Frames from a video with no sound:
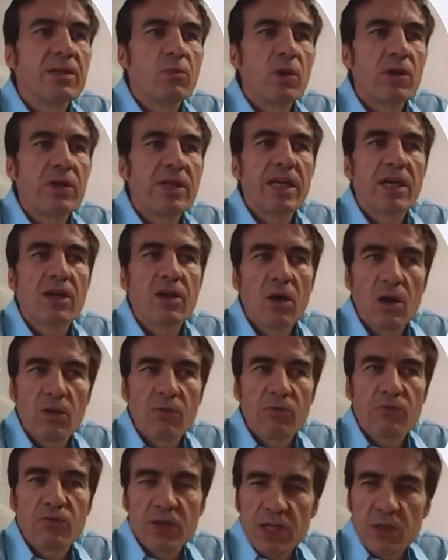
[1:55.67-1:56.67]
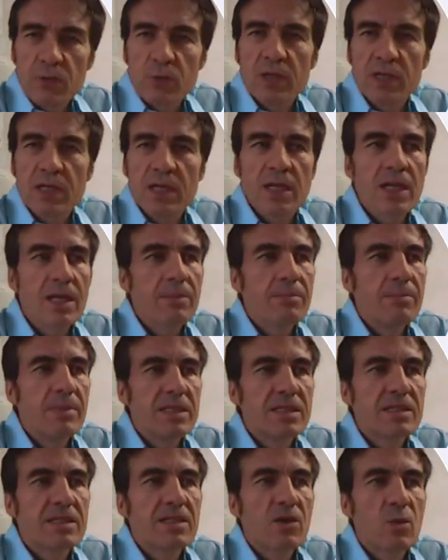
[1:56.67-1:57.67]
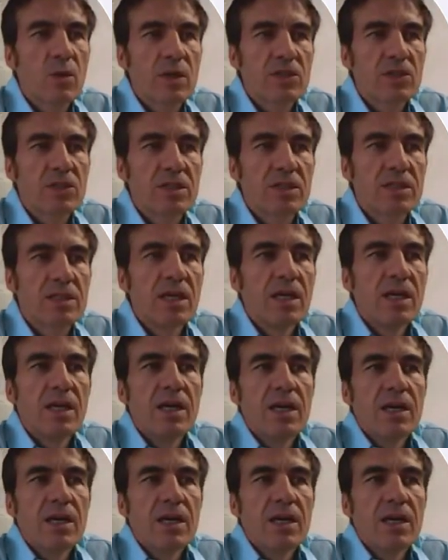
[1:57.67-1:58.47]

what they call frequently missed questions.